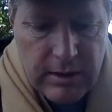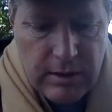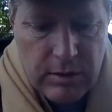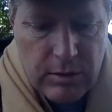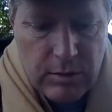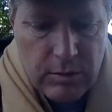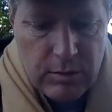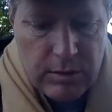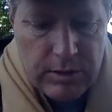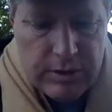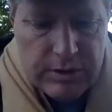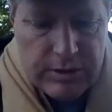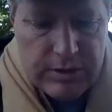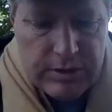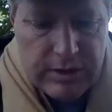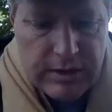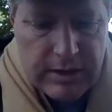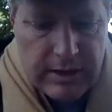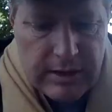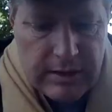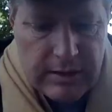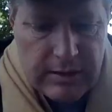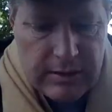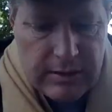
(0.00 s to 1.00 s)
which
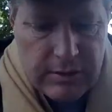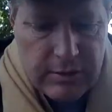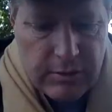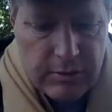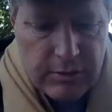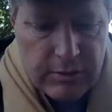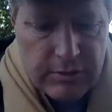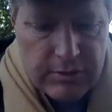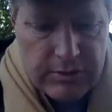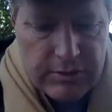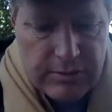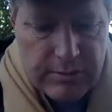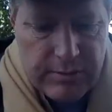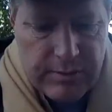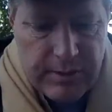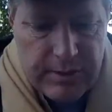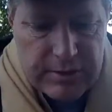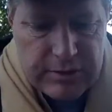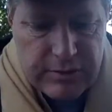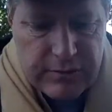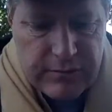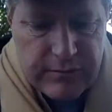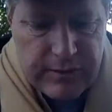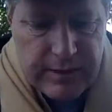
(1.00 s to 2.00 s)
you don't use an
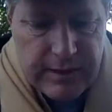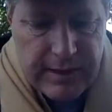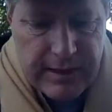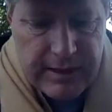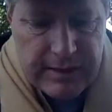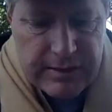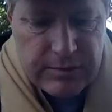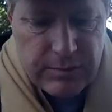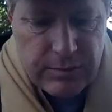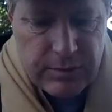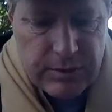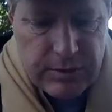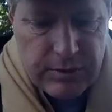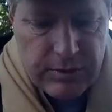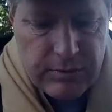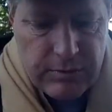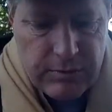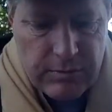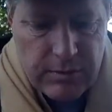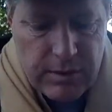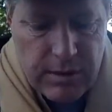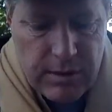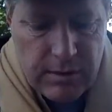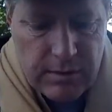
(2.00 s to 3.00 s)
apostrophe S when
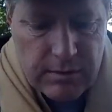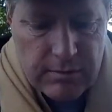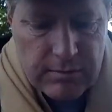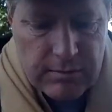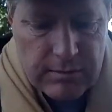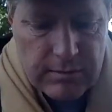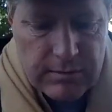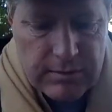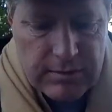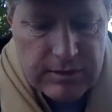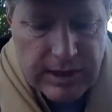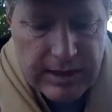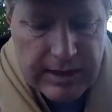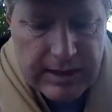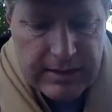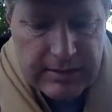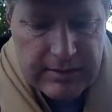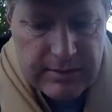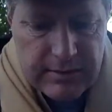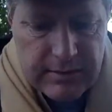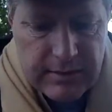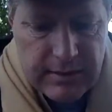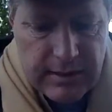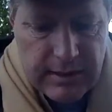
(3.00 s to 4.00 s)
you are
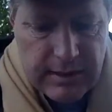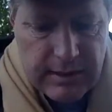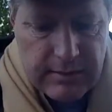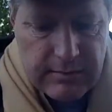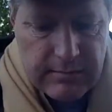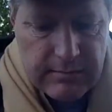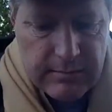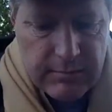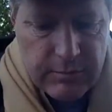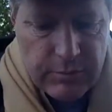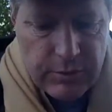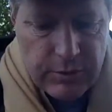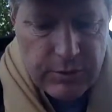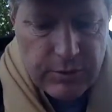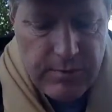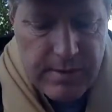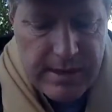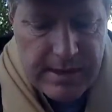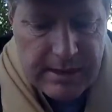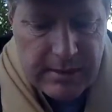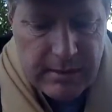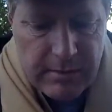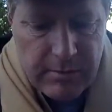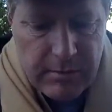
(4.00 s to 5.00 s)
saying, when you're
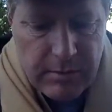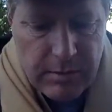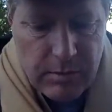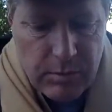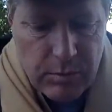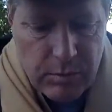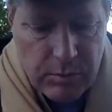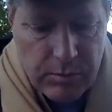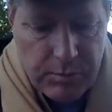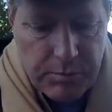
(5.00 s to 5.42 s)
making a word